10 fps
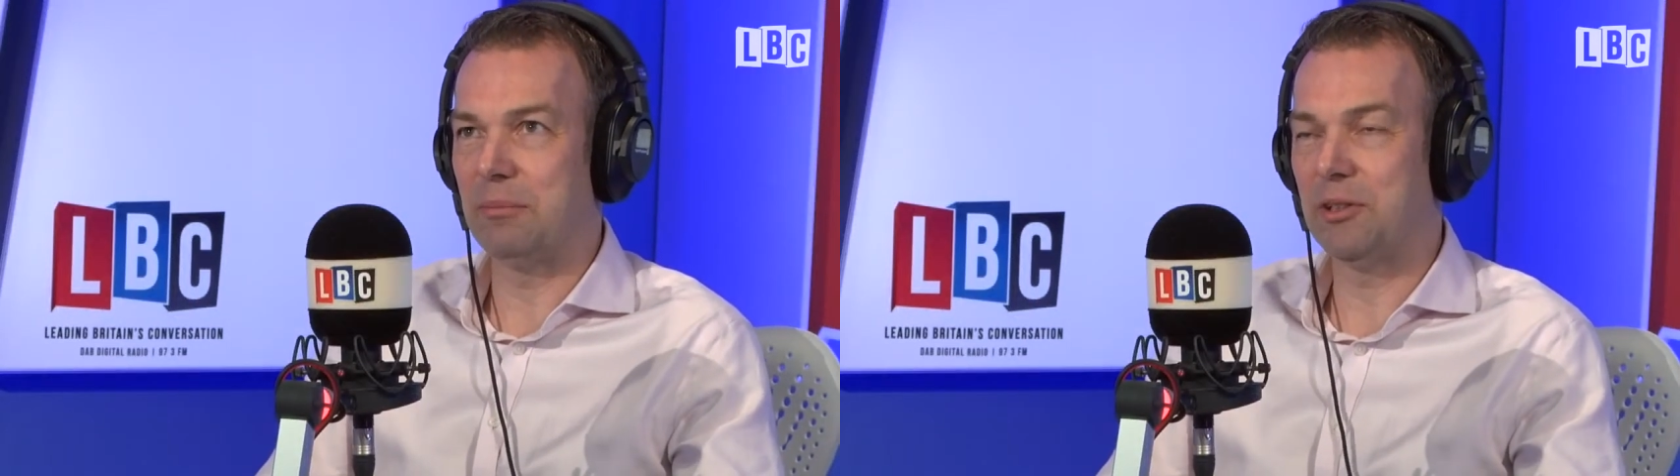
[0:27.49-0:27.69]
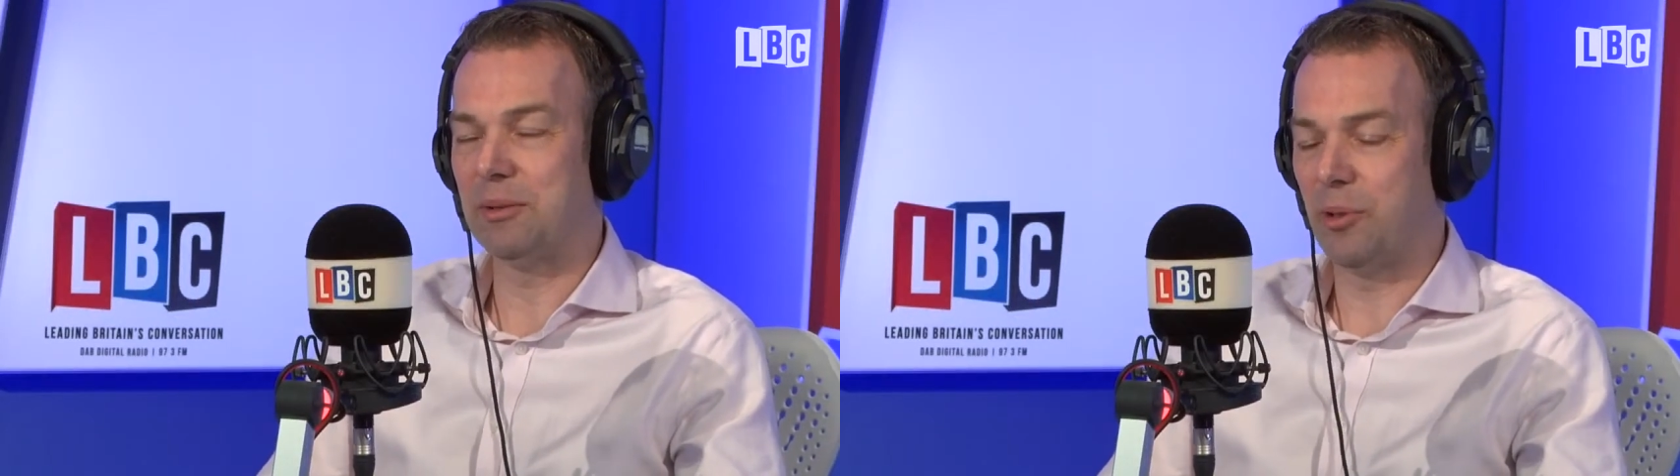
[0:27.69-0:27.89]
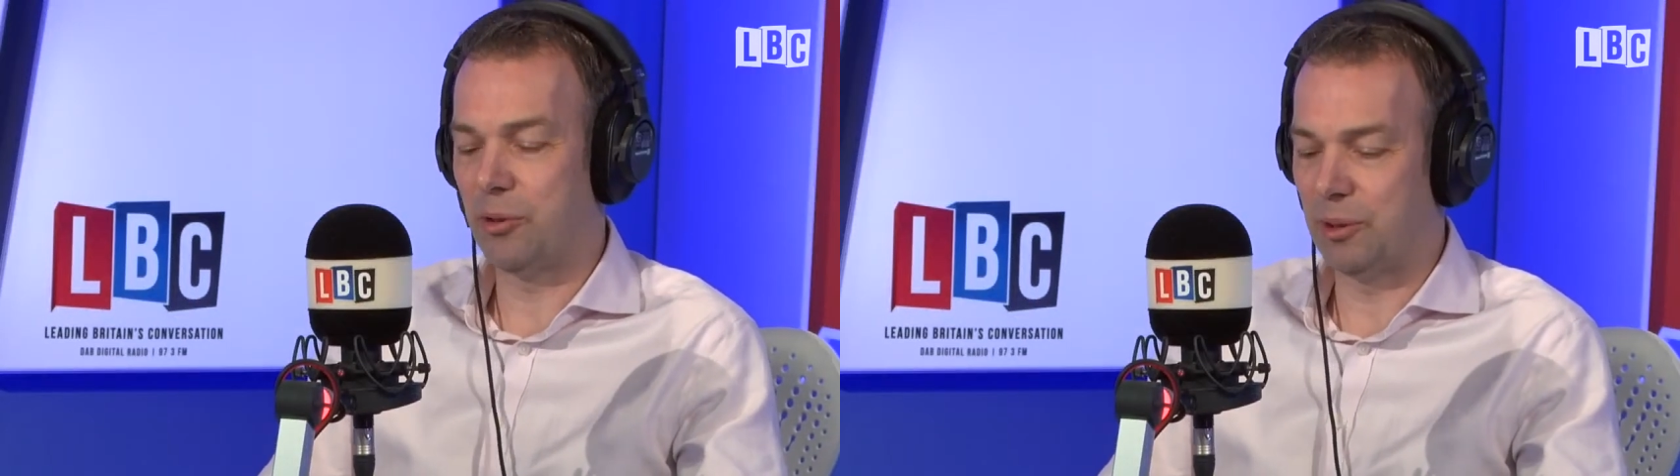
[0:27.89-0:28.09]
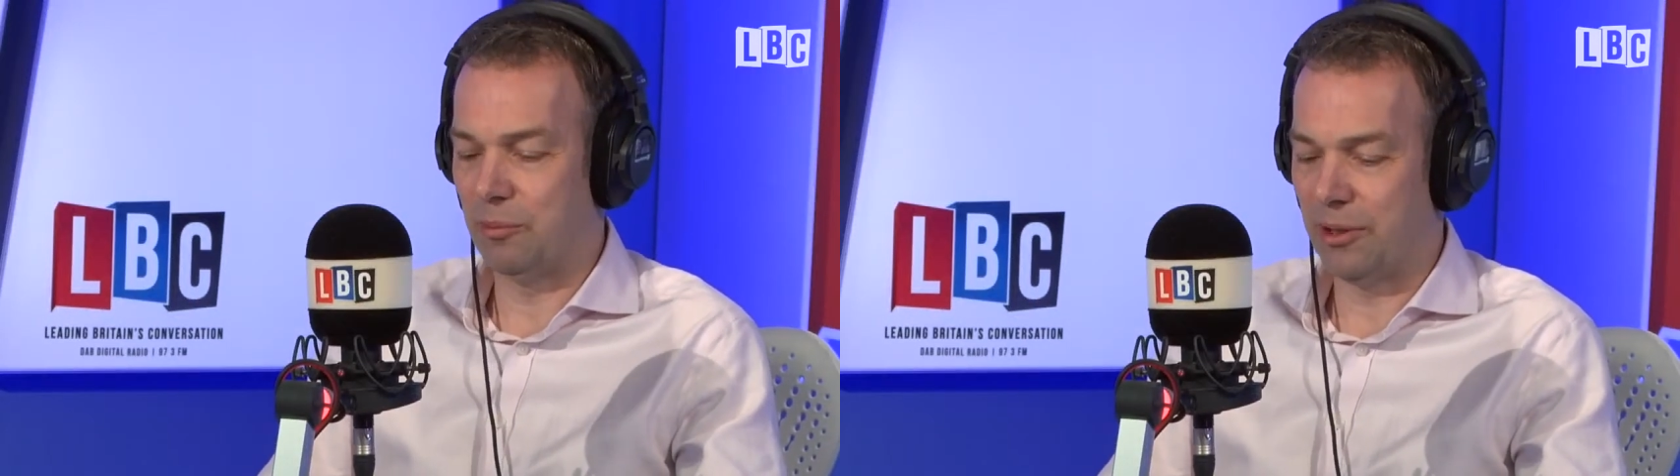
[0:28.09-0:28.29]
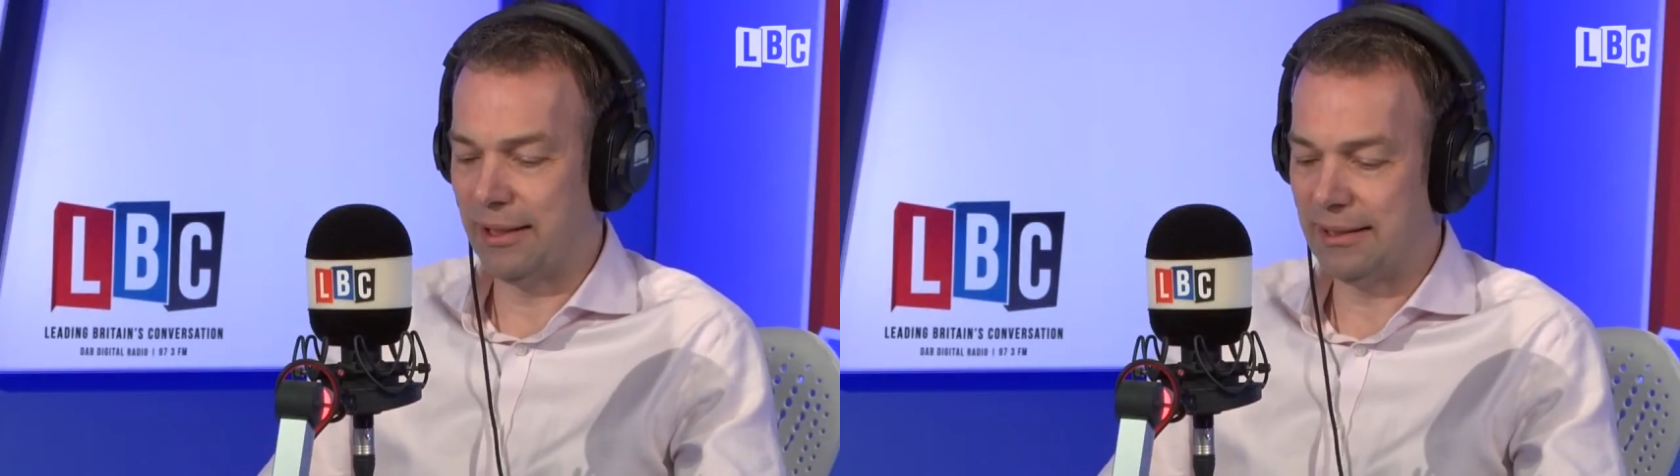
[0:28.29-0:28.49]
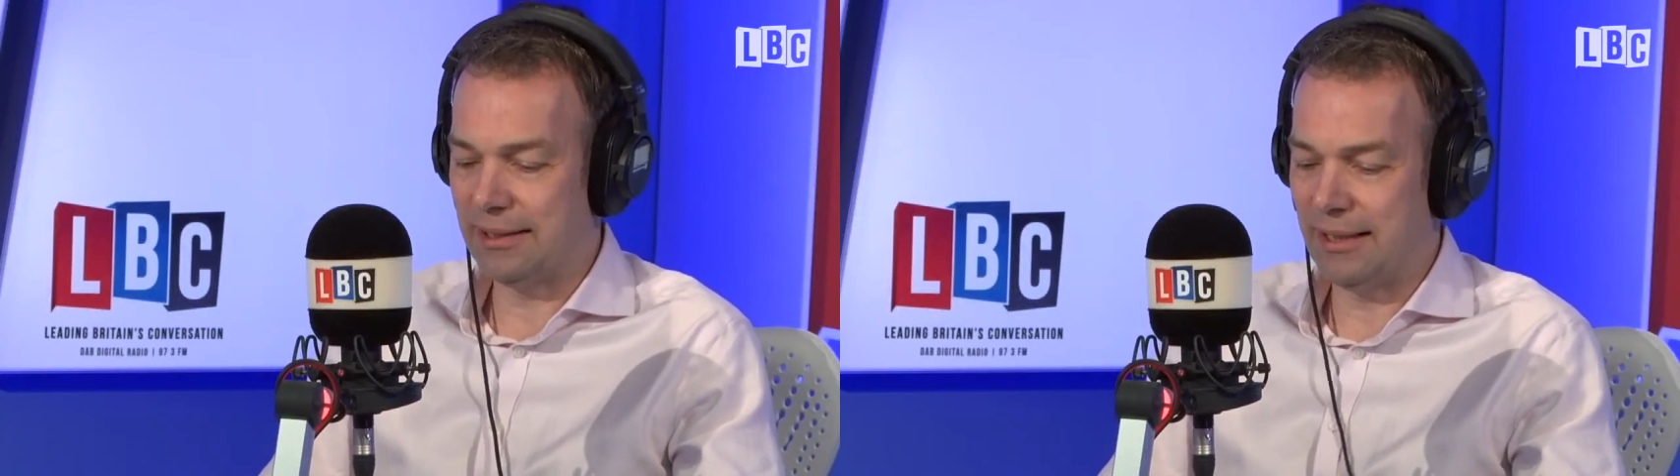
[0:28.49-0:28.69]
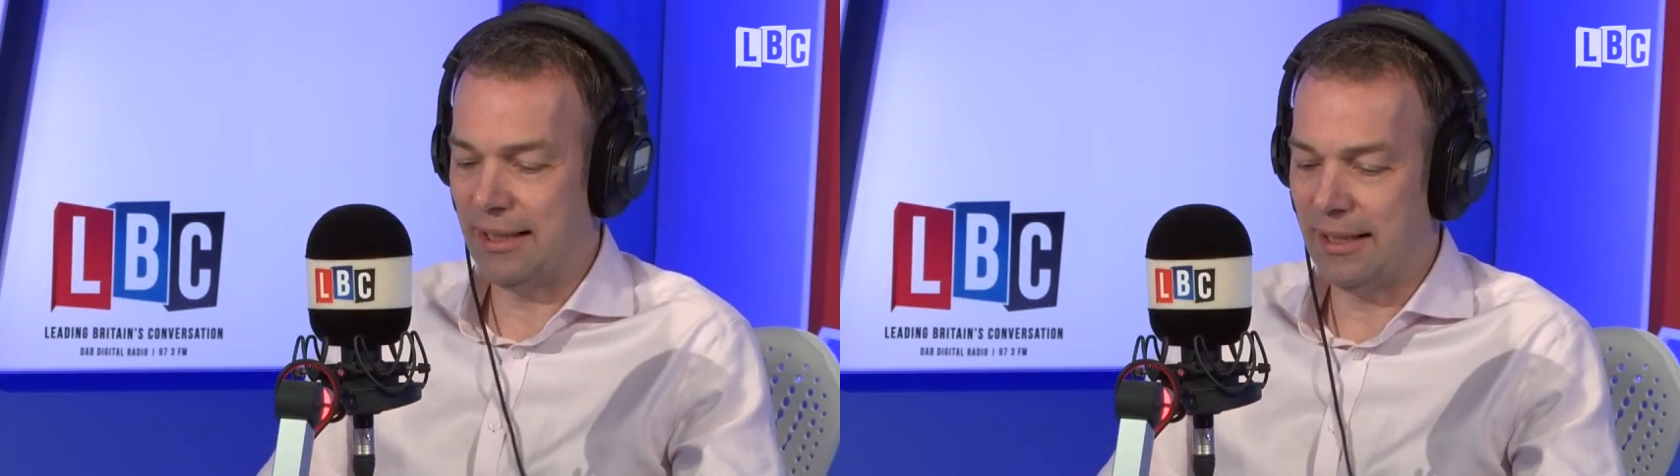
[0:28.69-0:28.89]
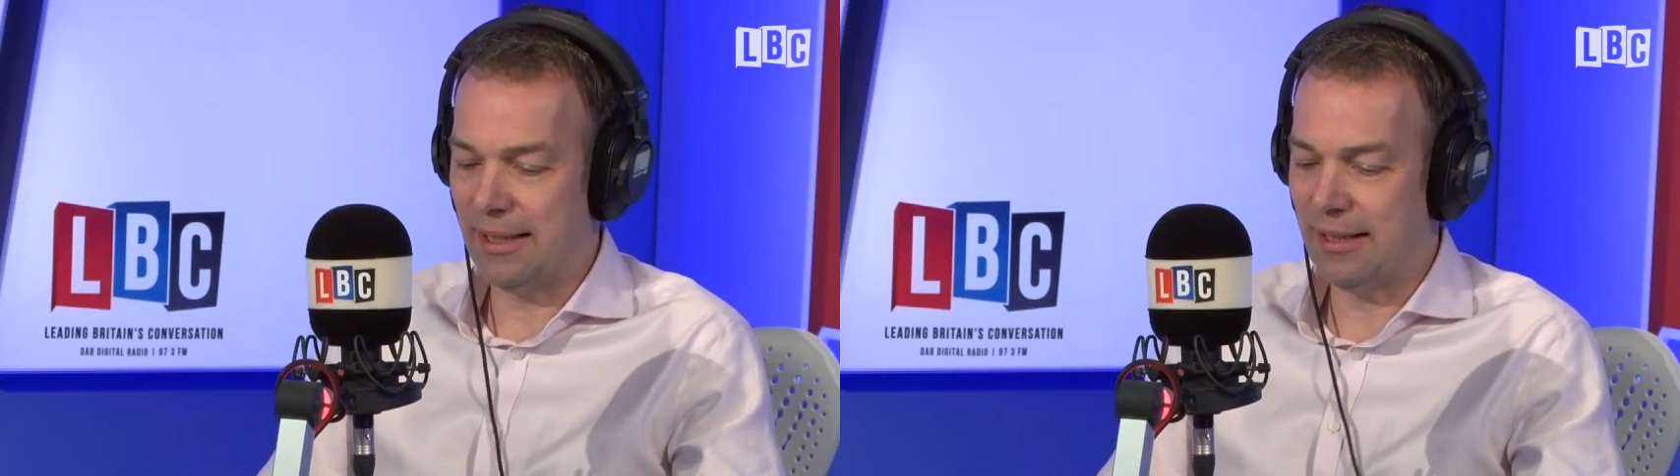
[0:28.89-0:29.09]
the most important one is
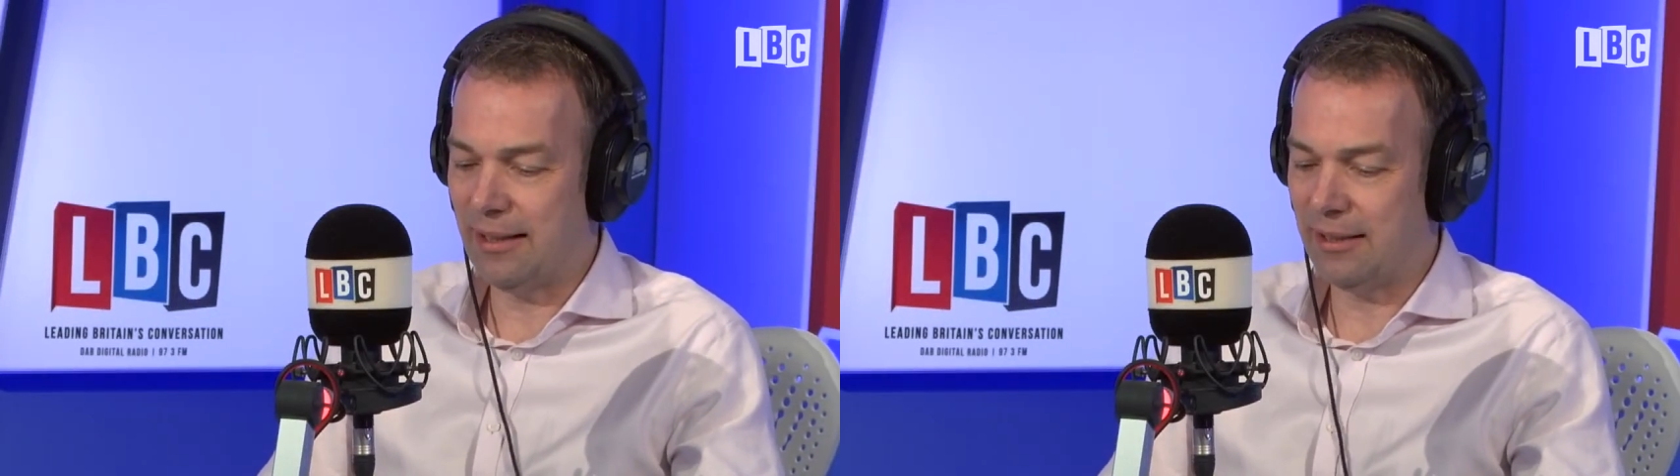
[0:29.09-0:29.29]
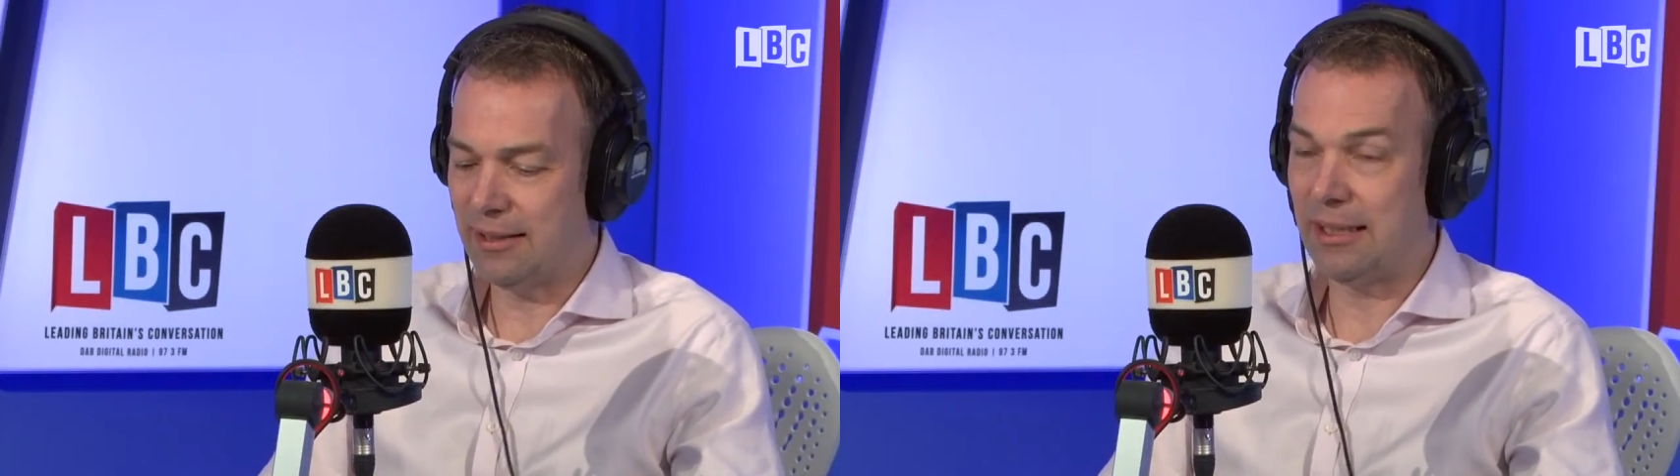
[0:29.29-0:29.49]
the